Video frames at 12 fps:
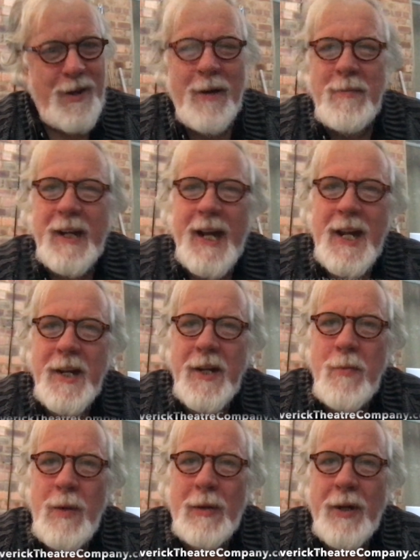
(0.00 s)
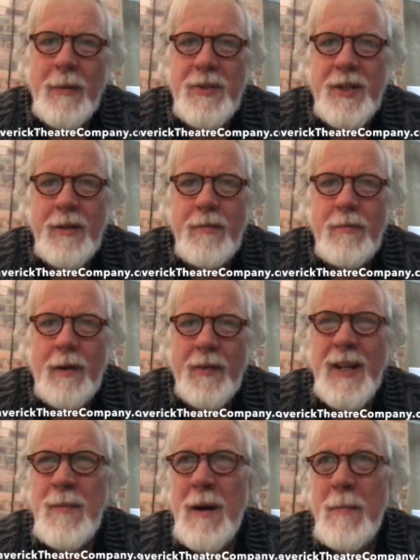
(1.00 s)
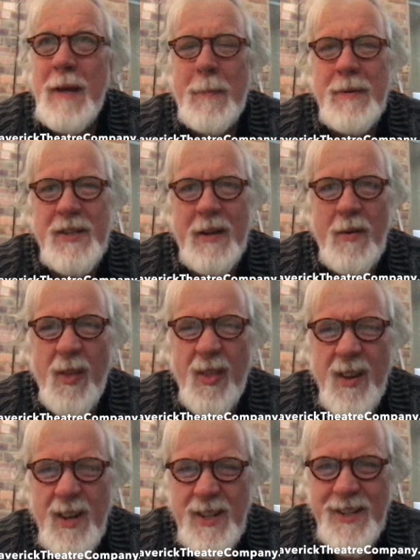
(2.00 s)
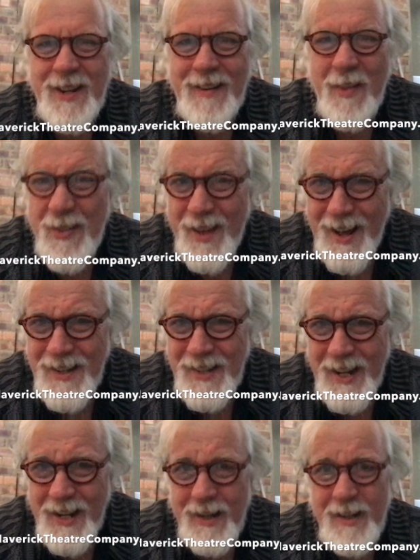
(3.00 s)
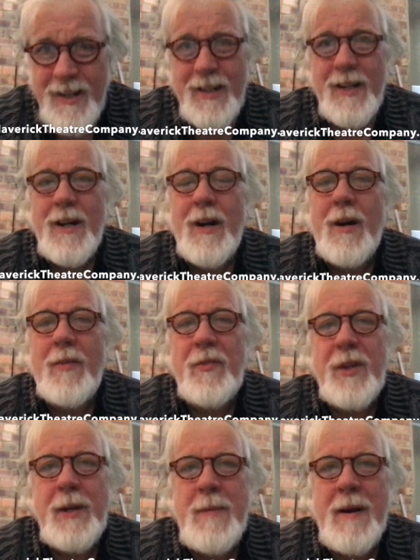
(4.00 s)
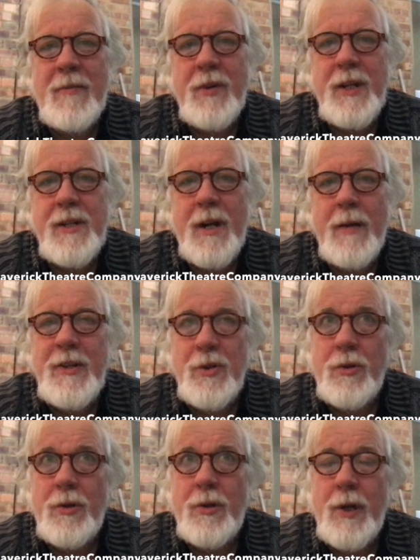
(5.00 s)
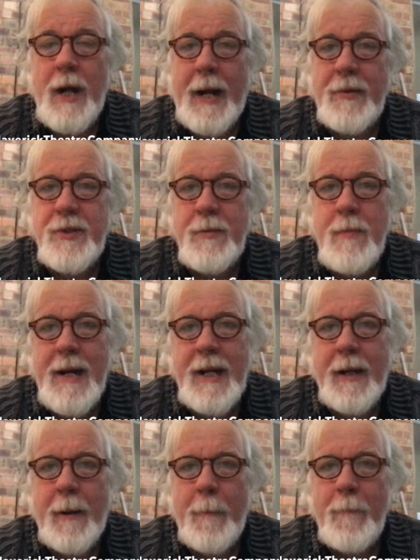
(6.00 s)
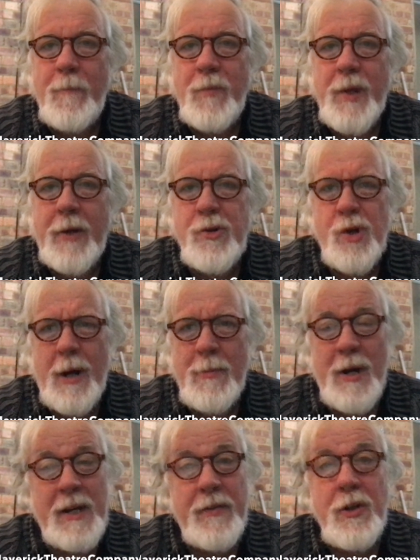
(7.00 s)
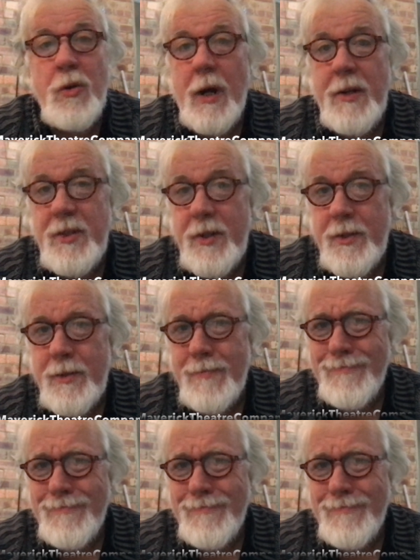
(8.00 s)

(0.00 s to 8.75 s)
I'm Nick Hennegan and welcome to, I think it might be episode 30 of the Maverick Diaries, or How to Make a Drama Out of a Crisis.